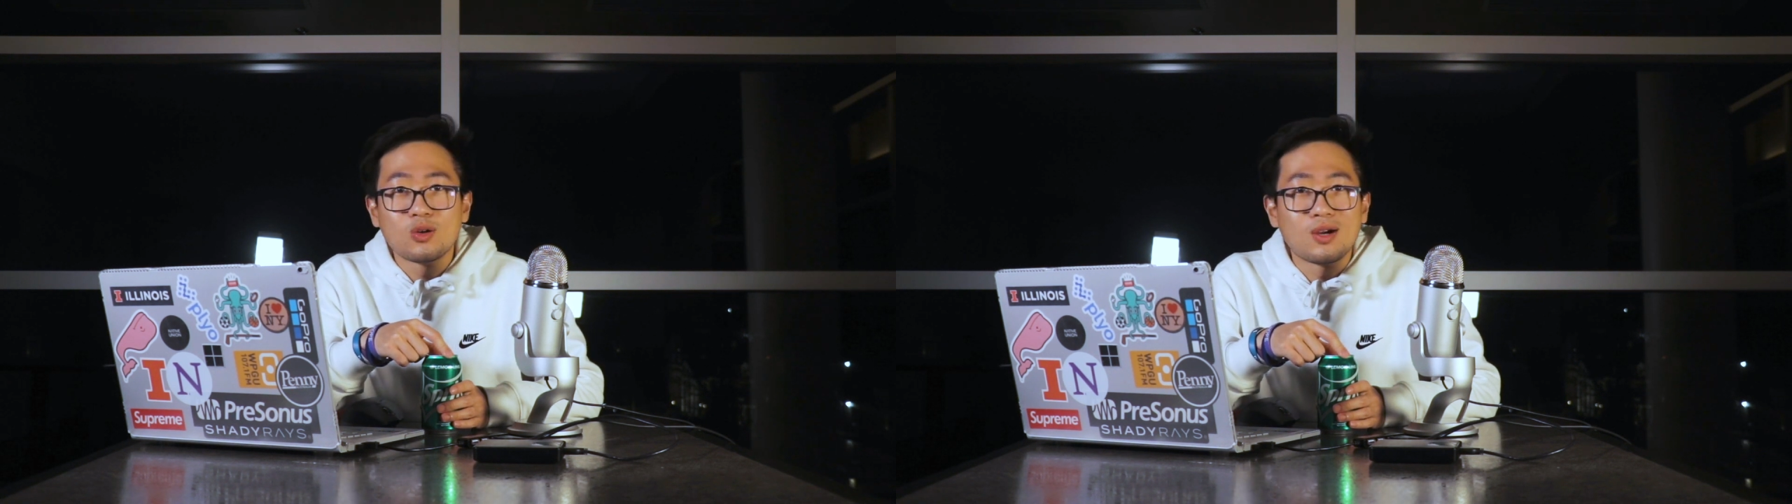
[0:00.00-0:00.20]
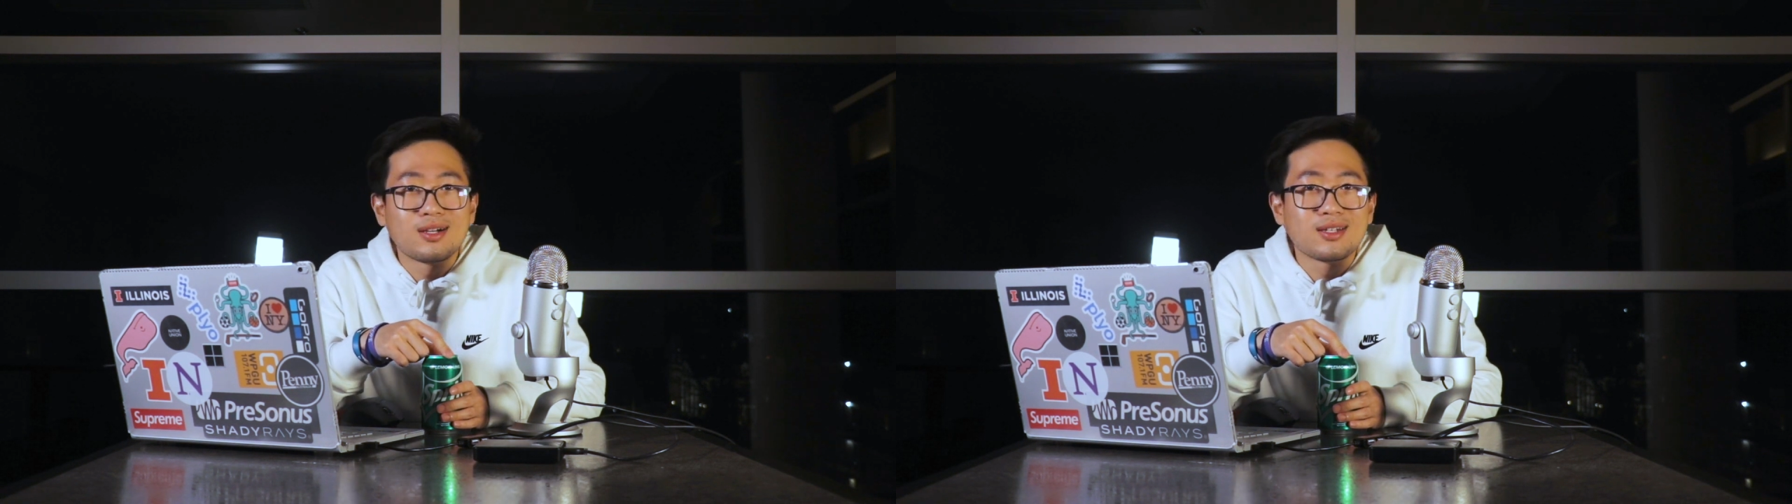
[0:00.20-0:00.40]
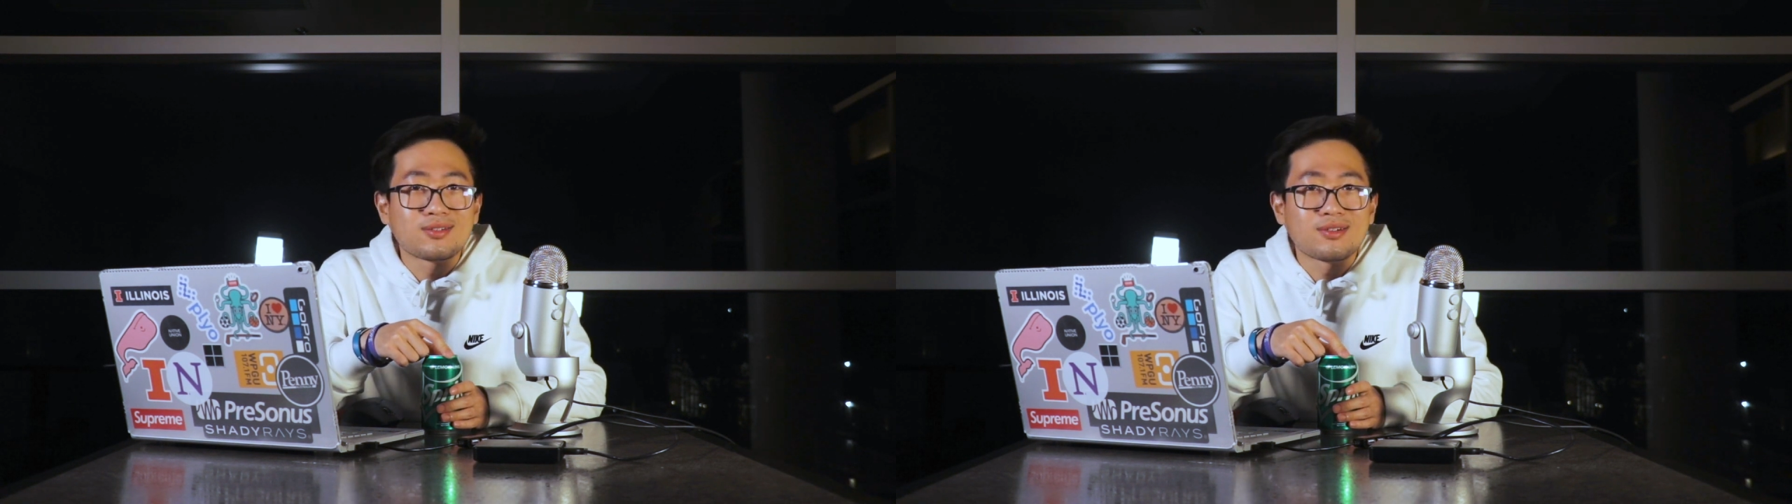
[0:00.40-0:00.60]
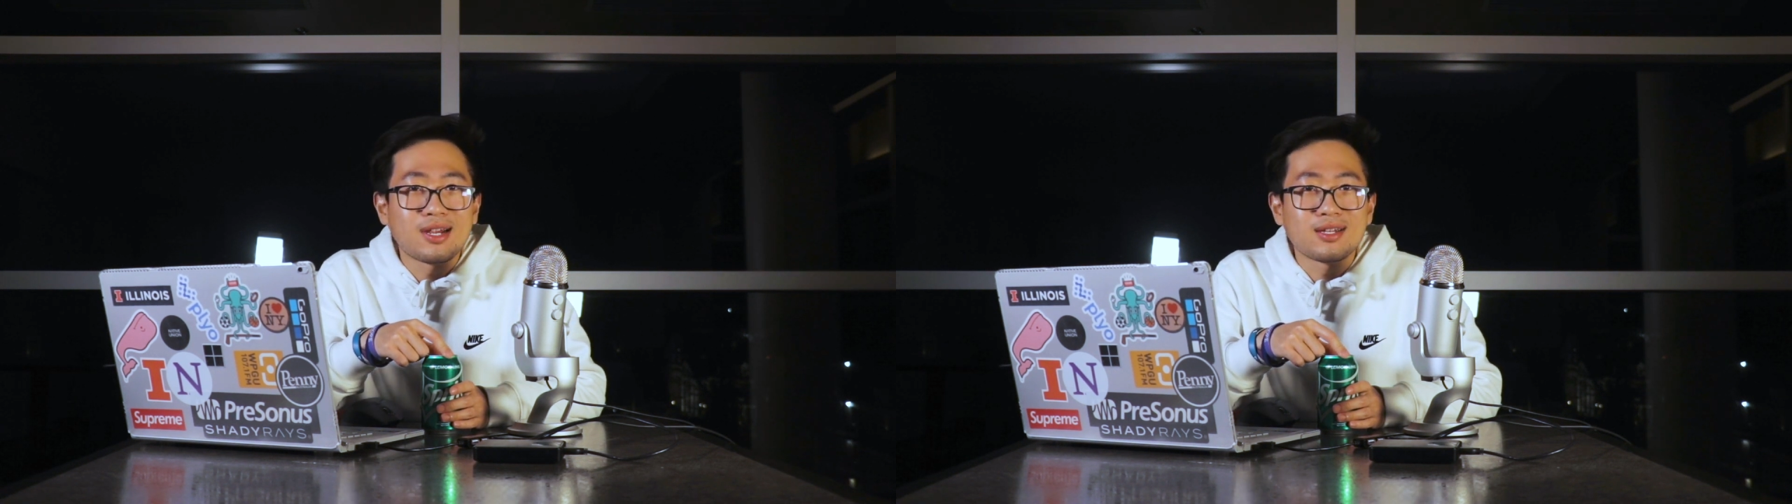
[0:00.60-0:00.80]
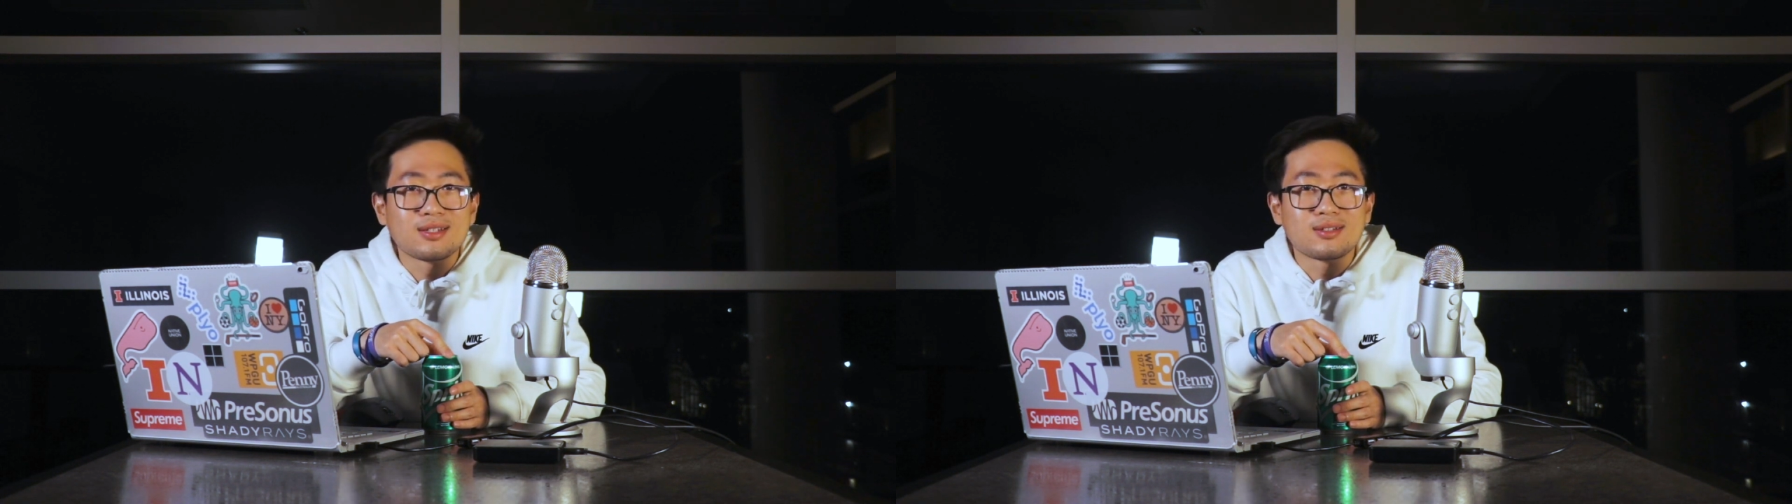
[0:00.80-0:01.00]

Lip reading: out and create.